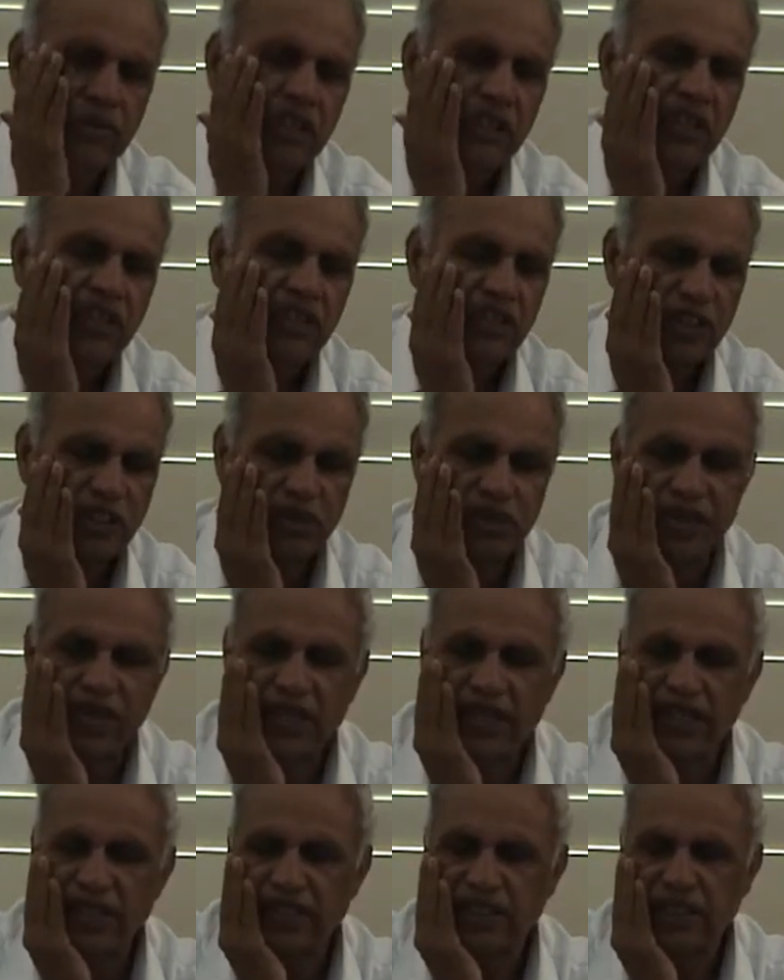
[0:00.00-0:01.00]

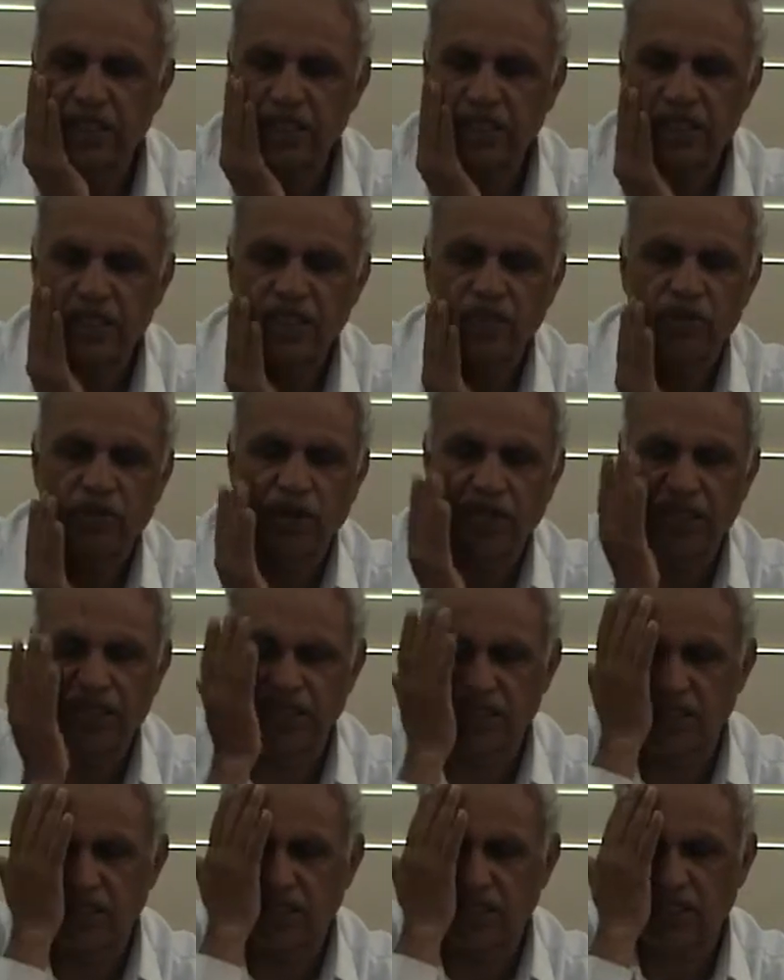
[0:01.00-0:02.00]
Similarly, the earthly body is
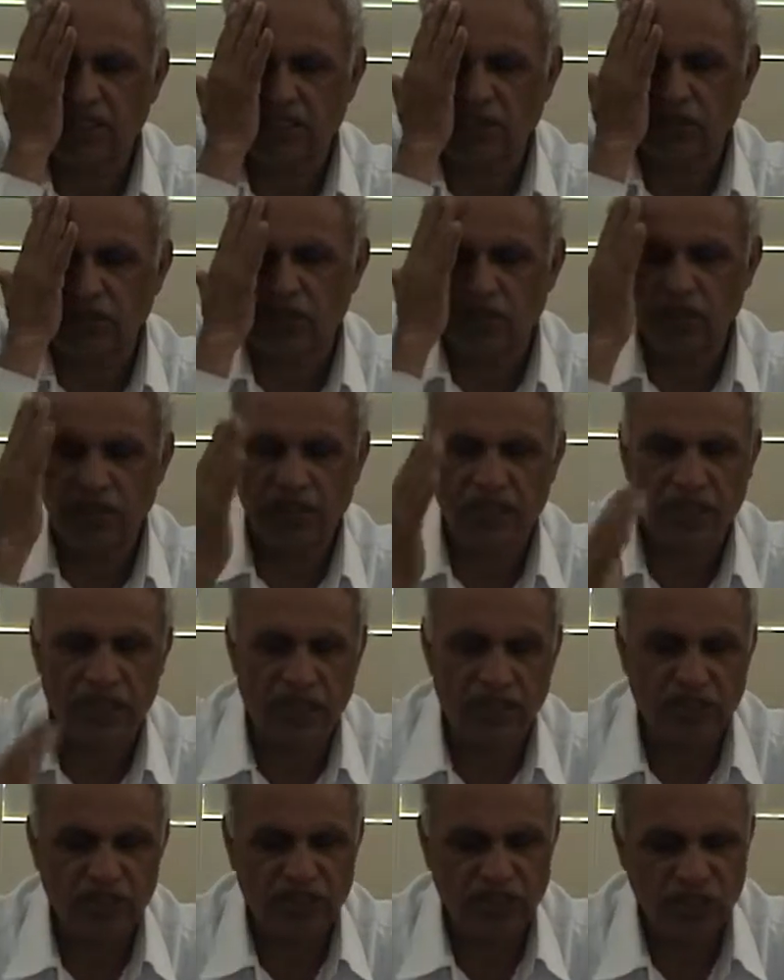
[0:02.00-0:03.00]
under the control of the
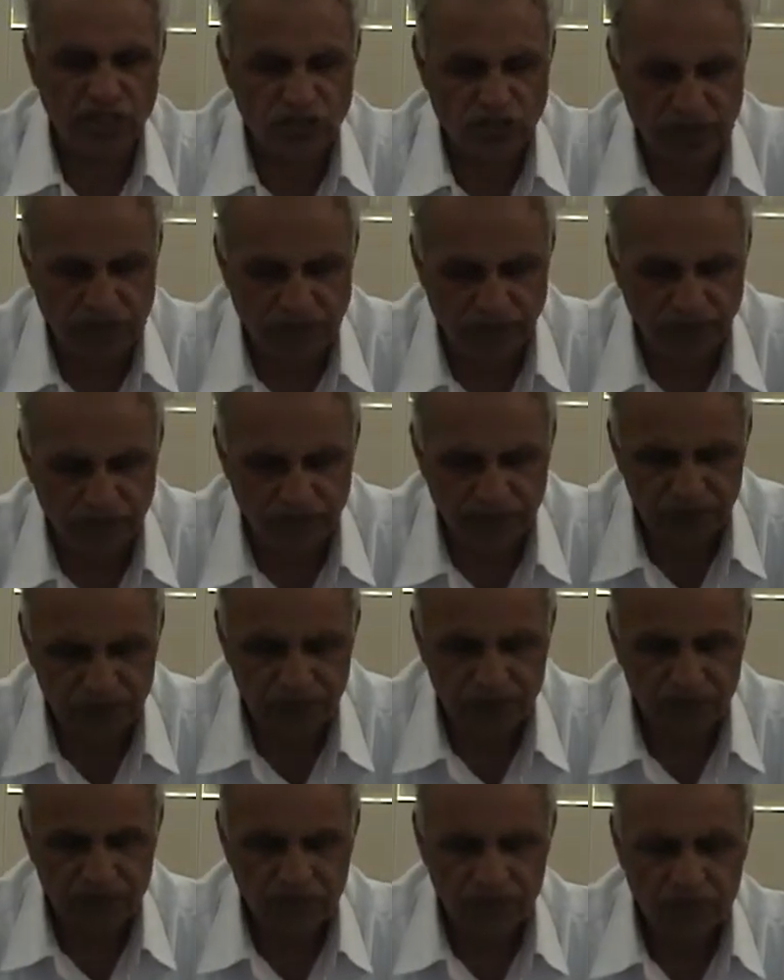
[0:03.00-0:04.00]
nervous system.
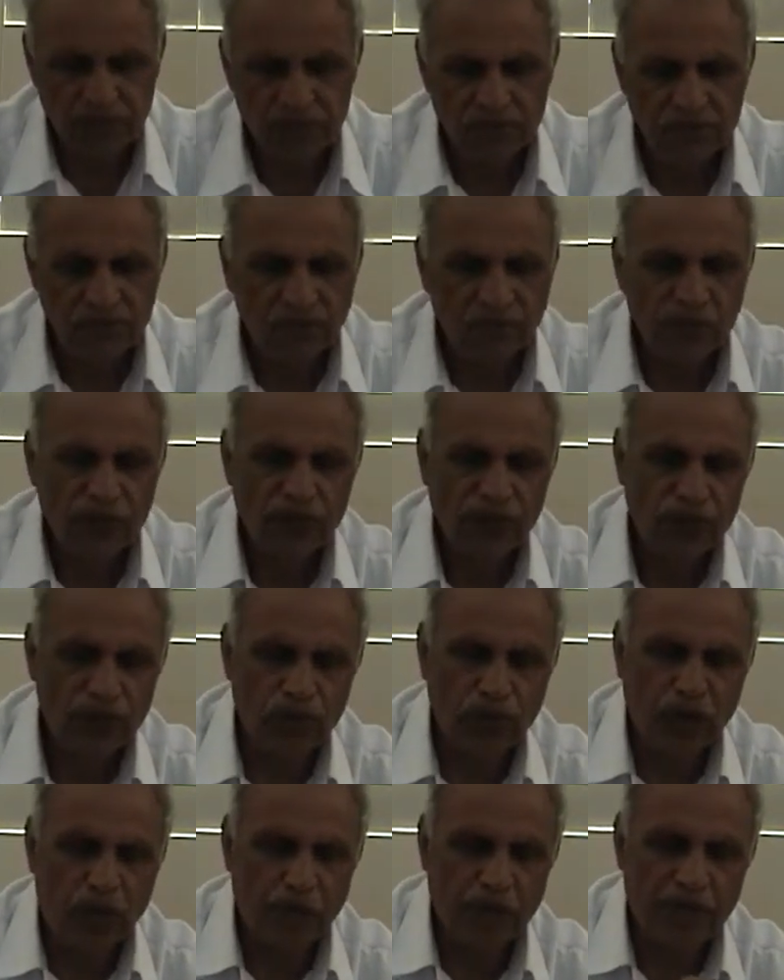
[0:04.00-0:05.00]
So
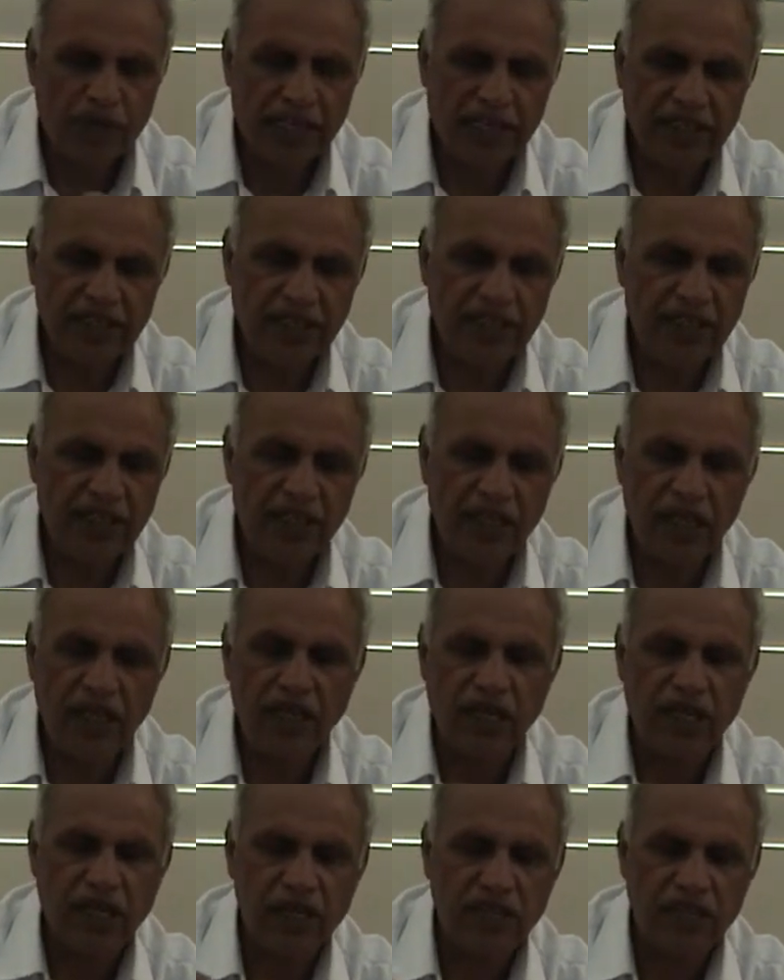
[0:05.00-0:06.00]
operate the
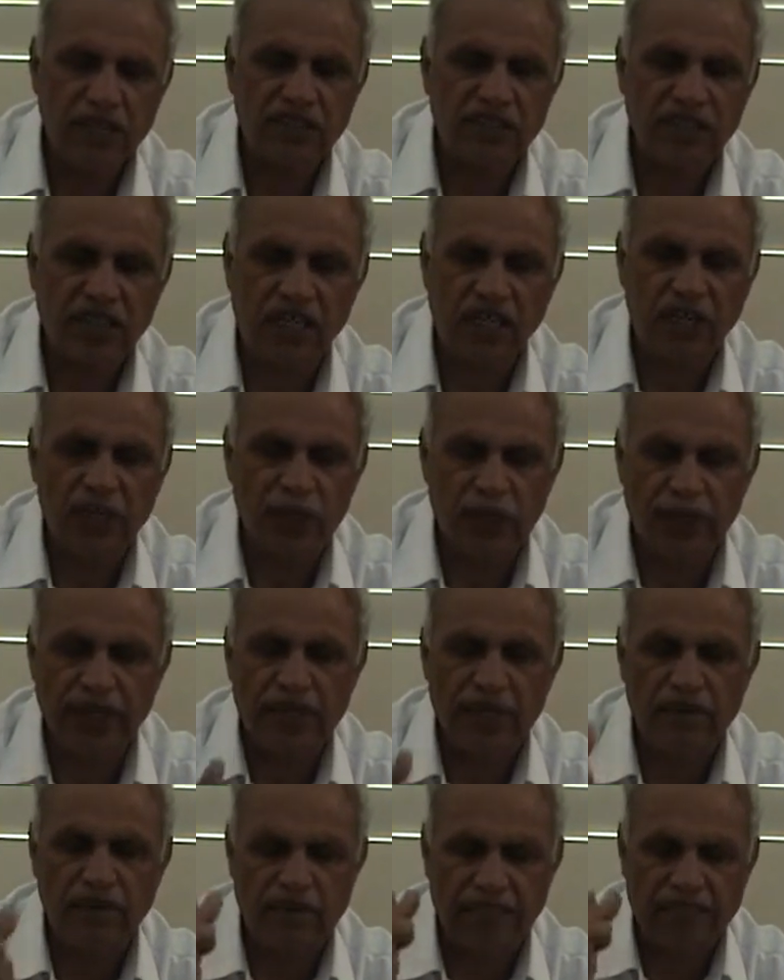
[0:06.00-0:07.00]
Na and the Sa, you
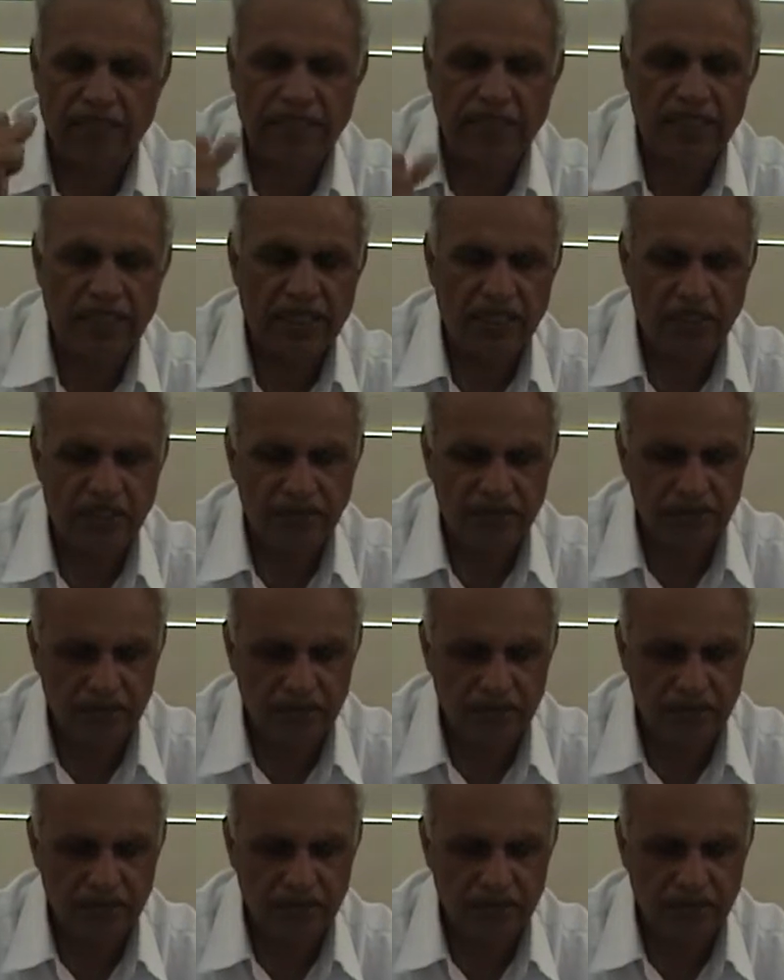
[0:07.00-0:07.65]
need a material.